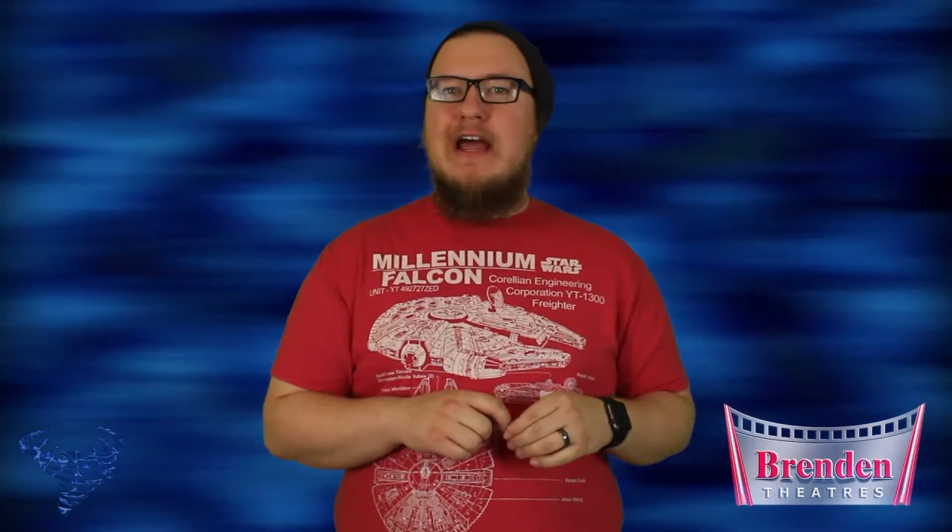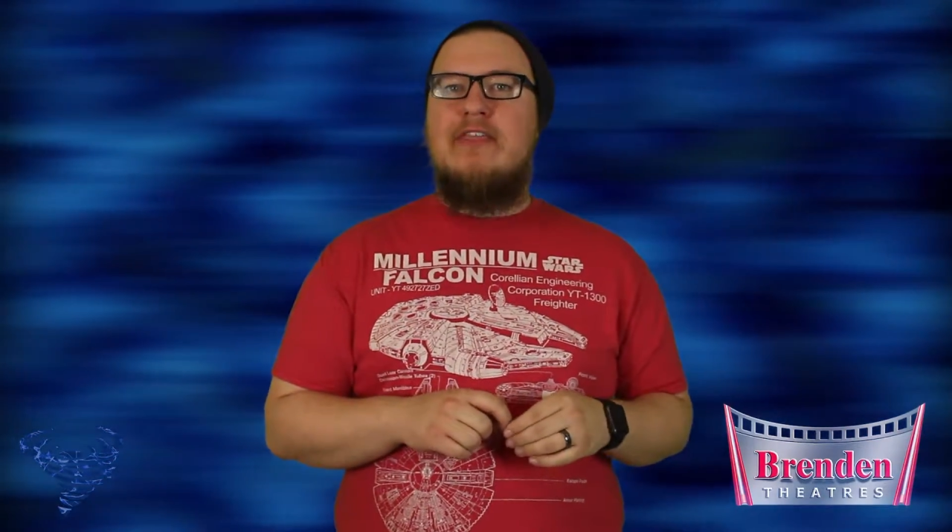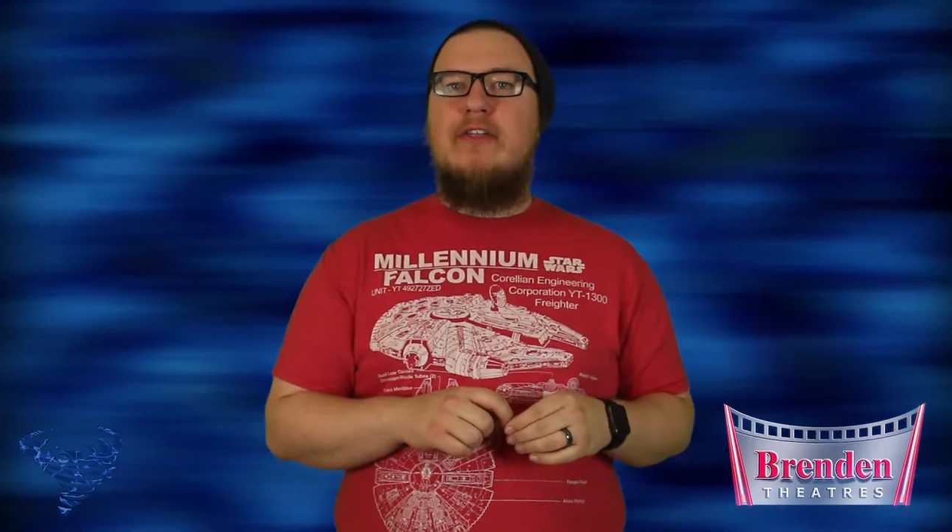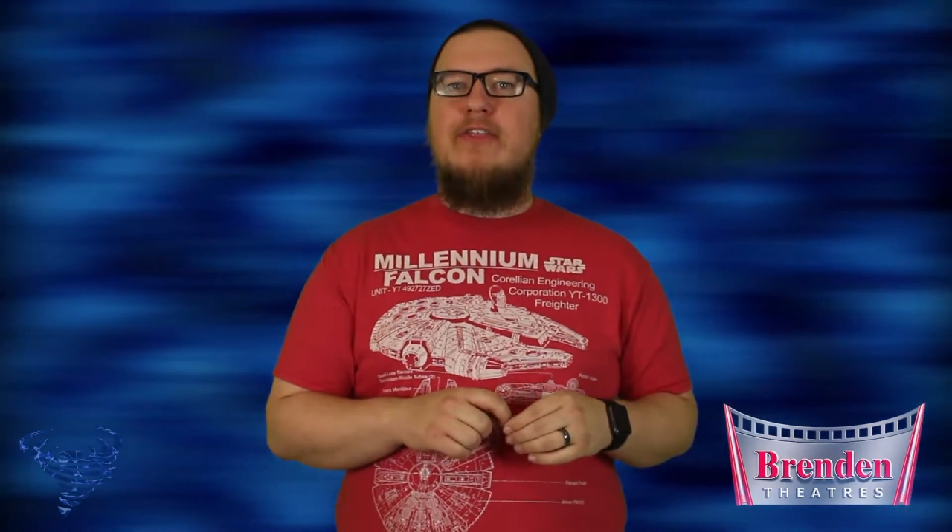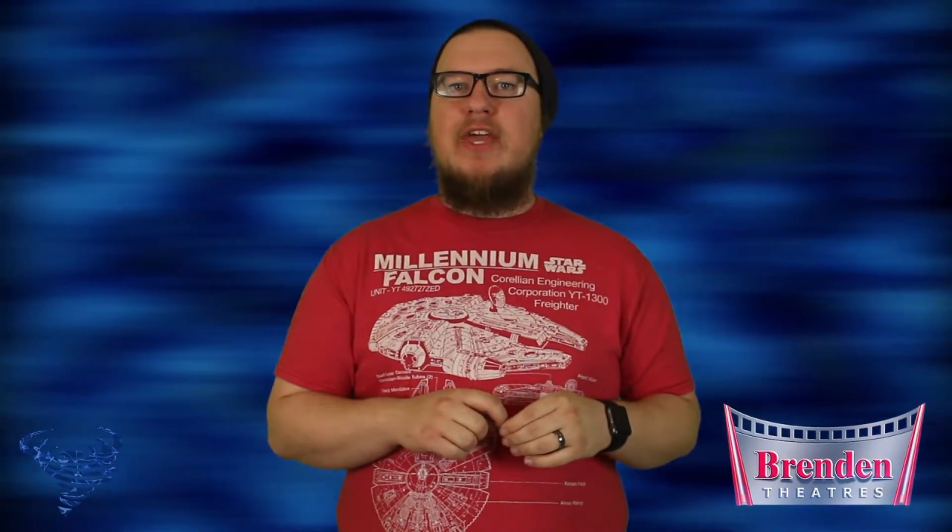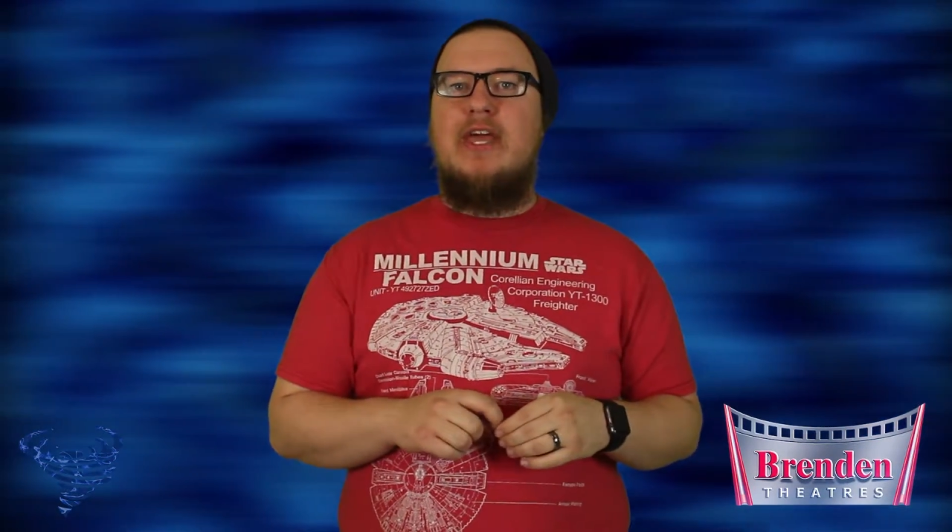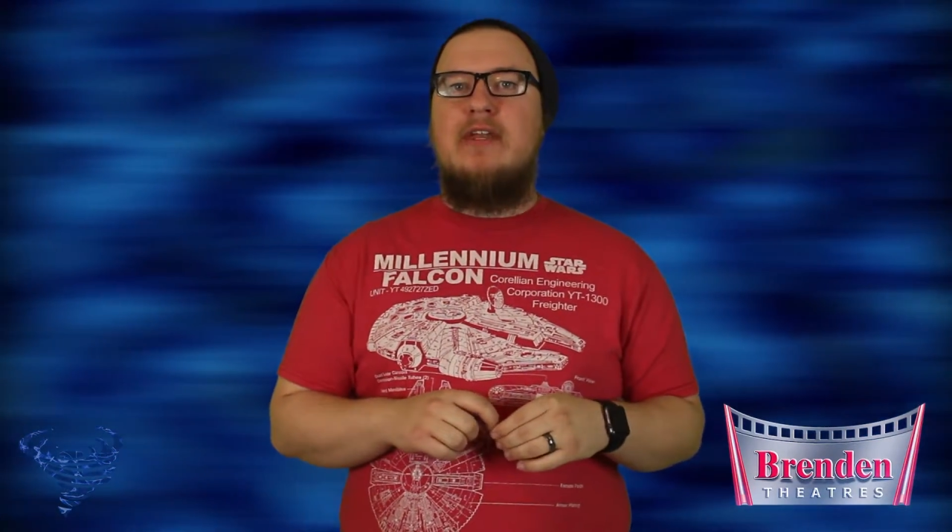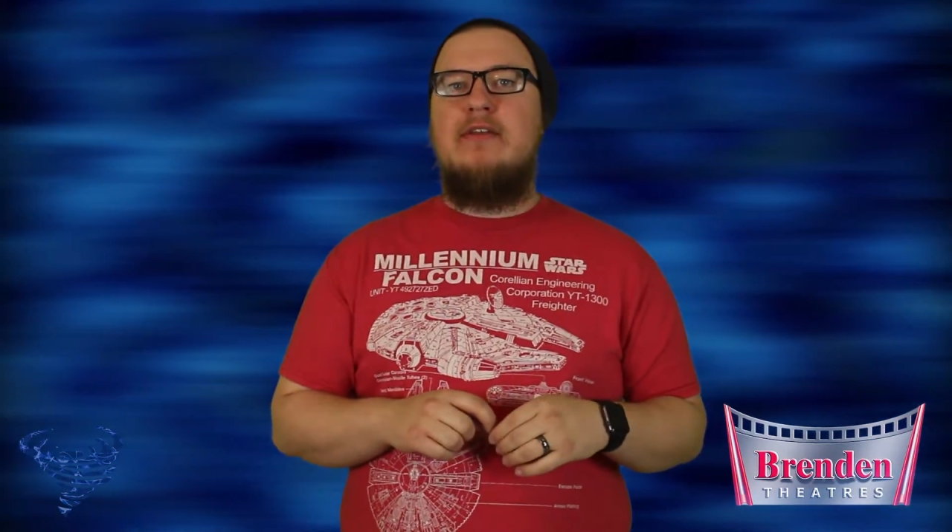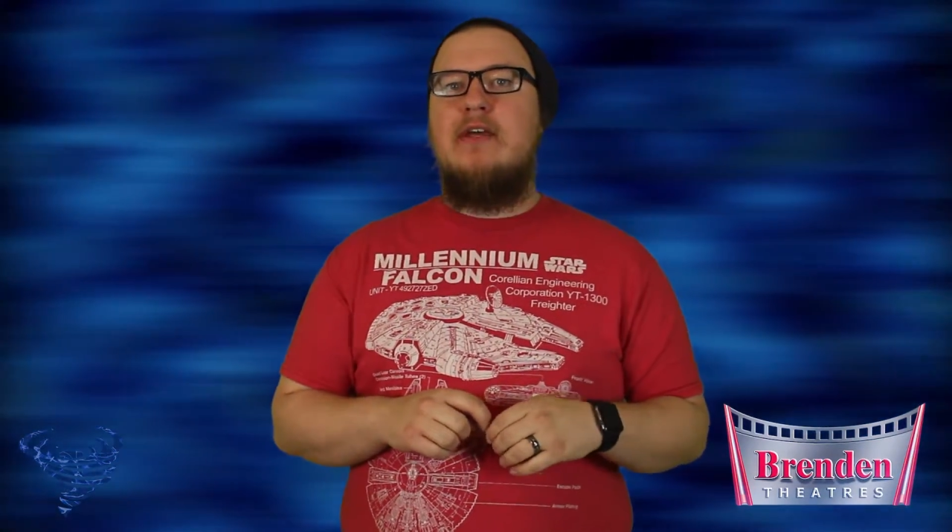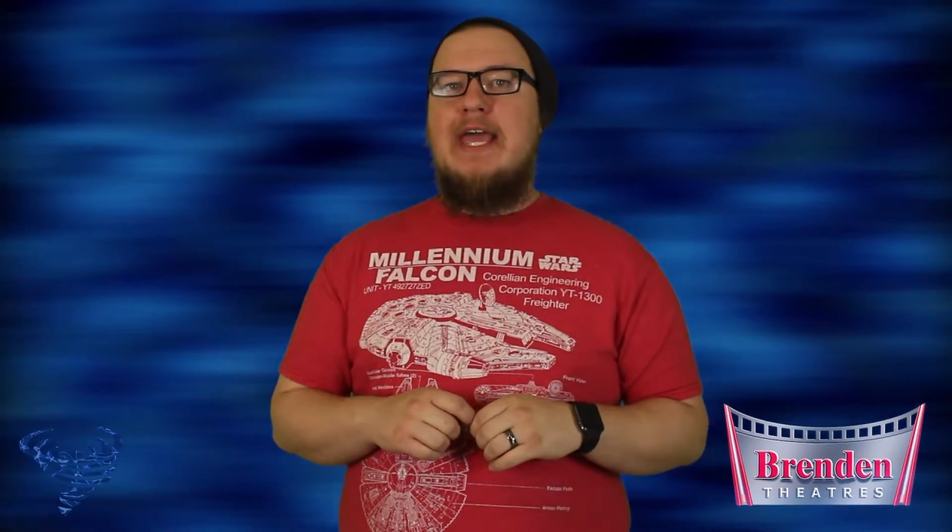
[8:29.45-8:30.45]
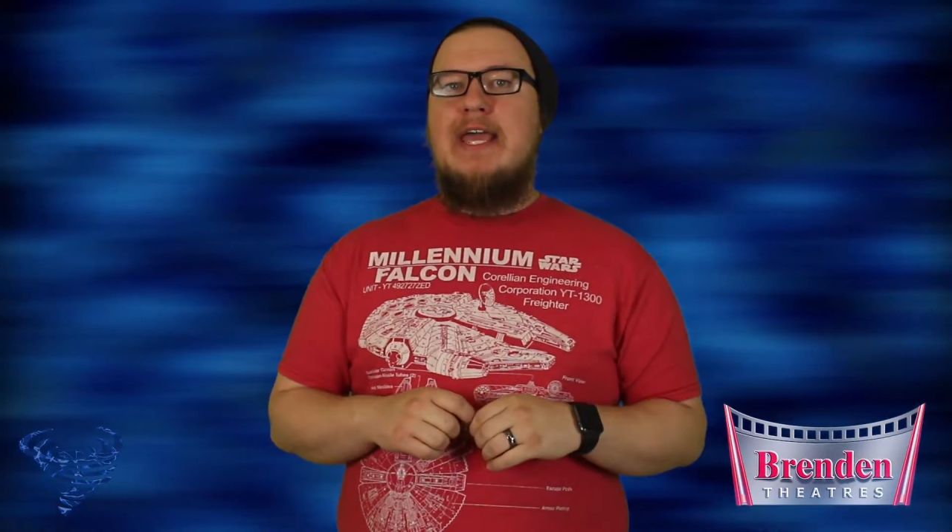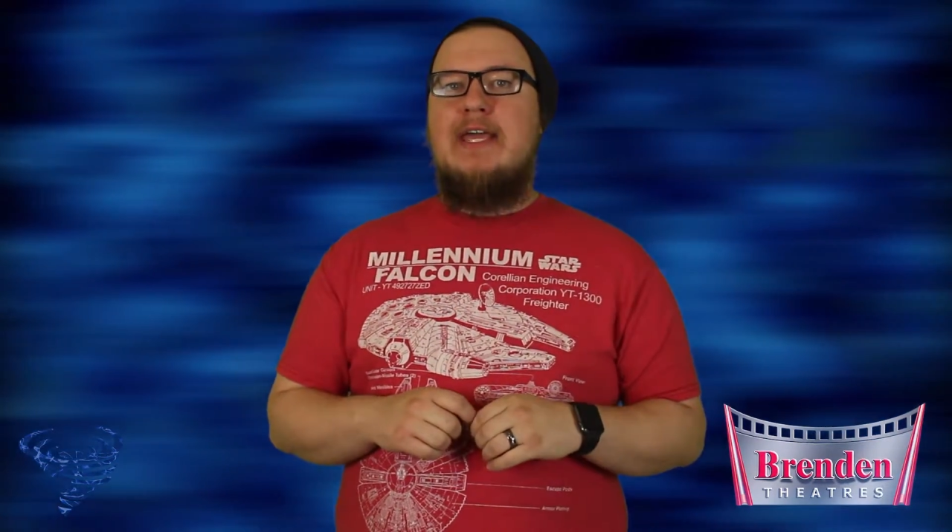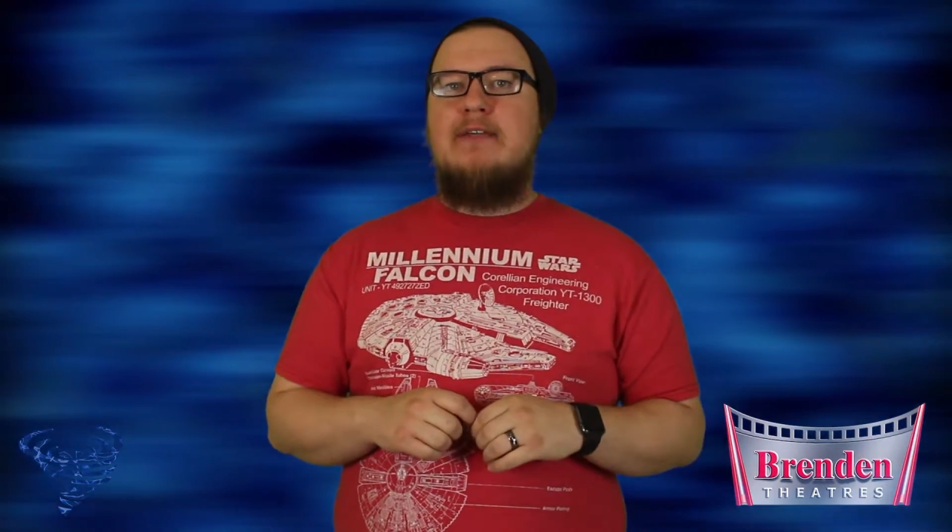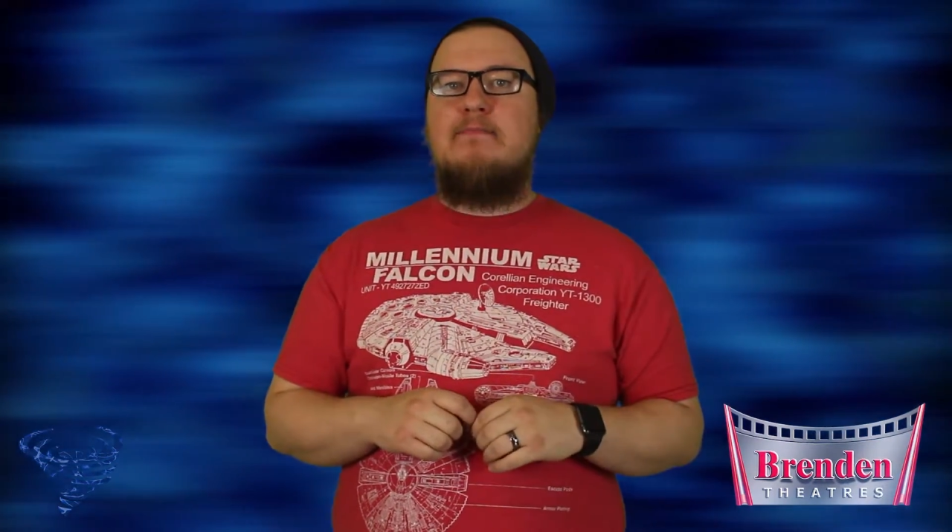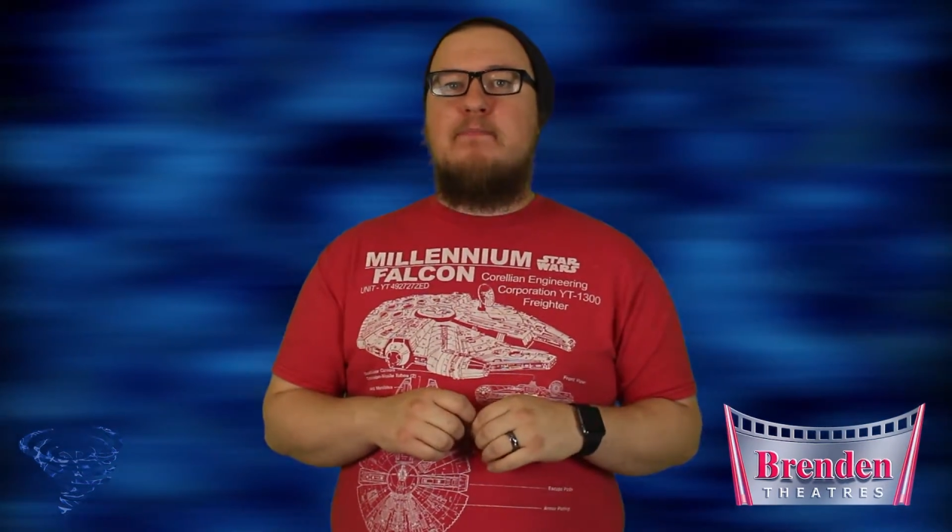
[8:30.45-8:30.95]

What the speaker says: rather than a